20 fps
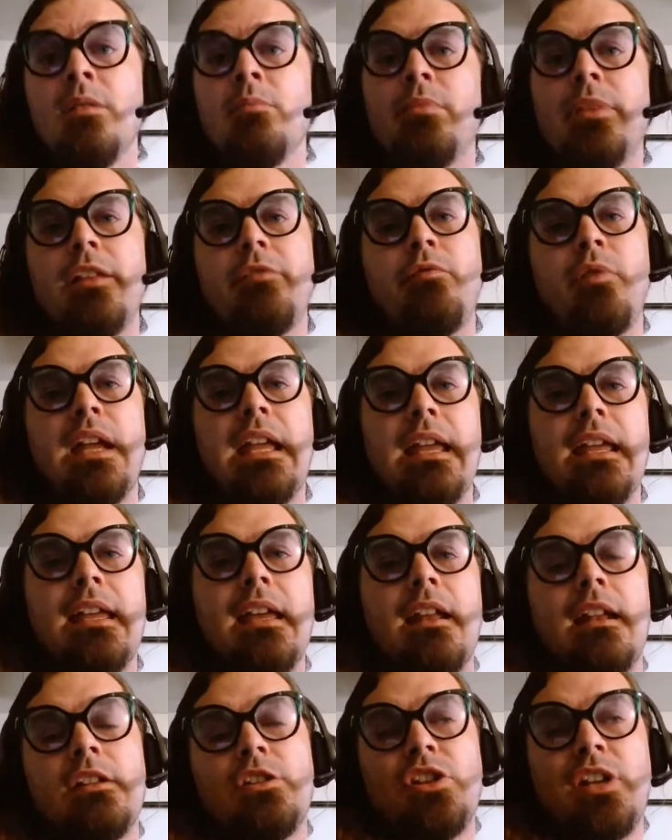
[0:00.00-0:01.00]
But if we can
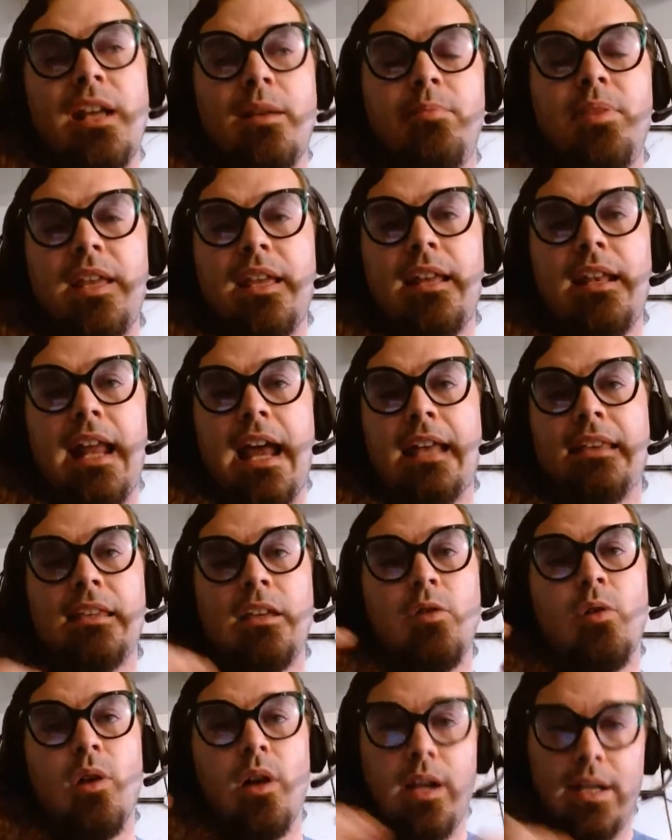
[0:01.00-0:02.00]
get a champion at
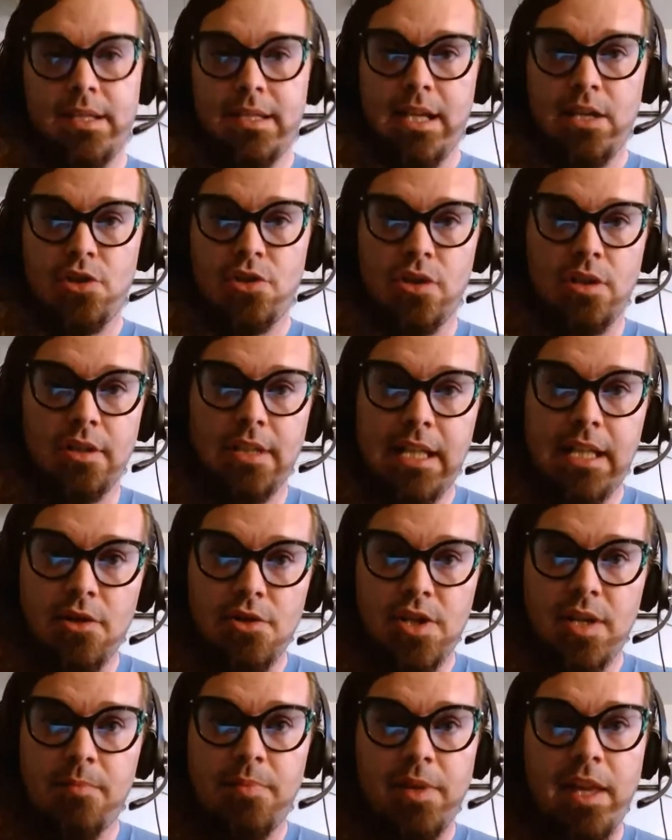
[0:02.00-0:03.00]
the organizational
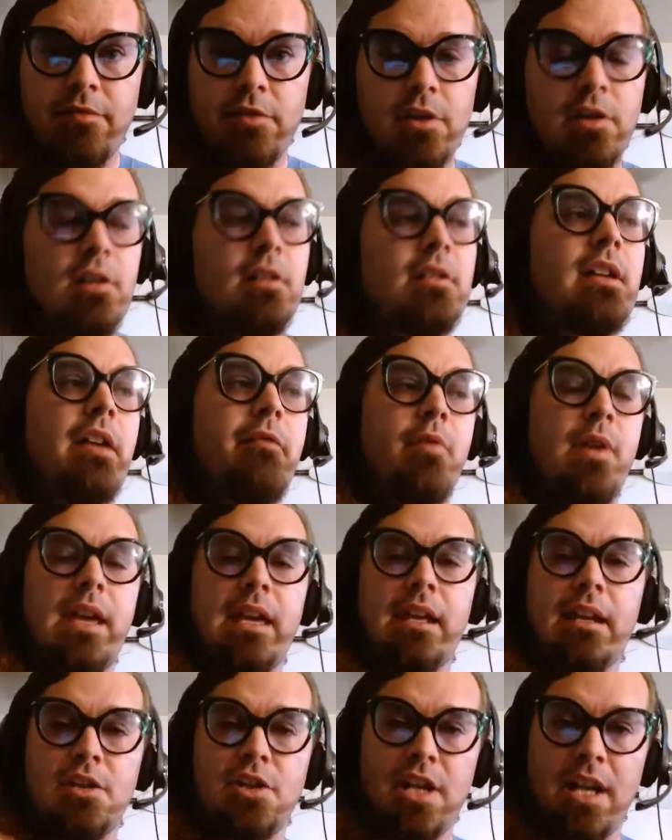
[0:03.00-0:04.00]
leadership level, if we
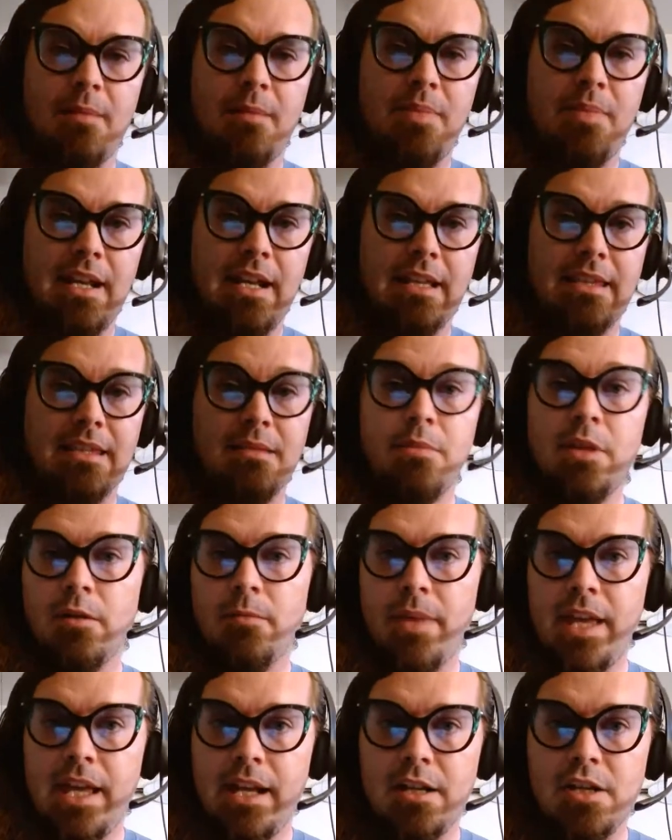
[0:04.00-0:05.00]
can get a champion at the
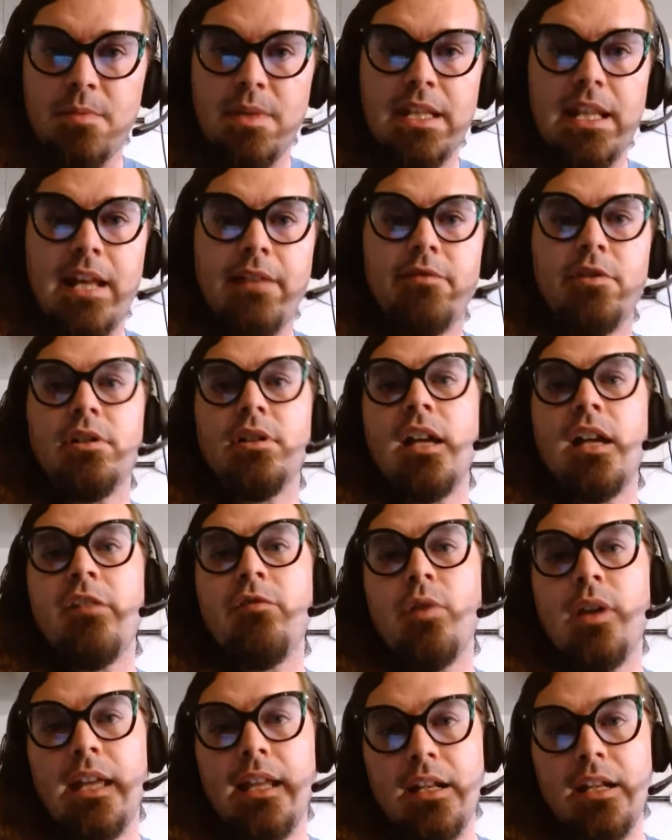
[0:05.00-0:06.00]
middle management level,
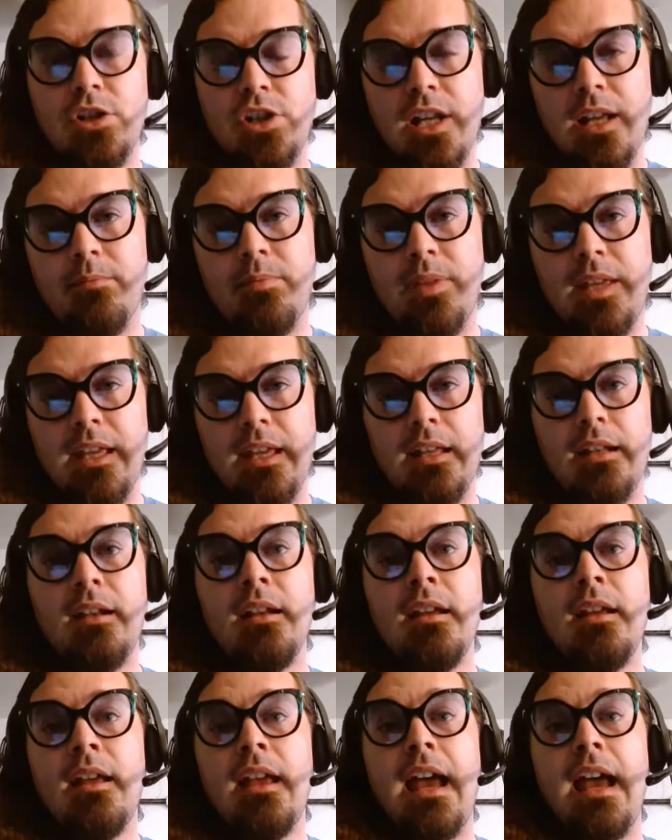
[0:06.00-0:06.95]
if we can get a champion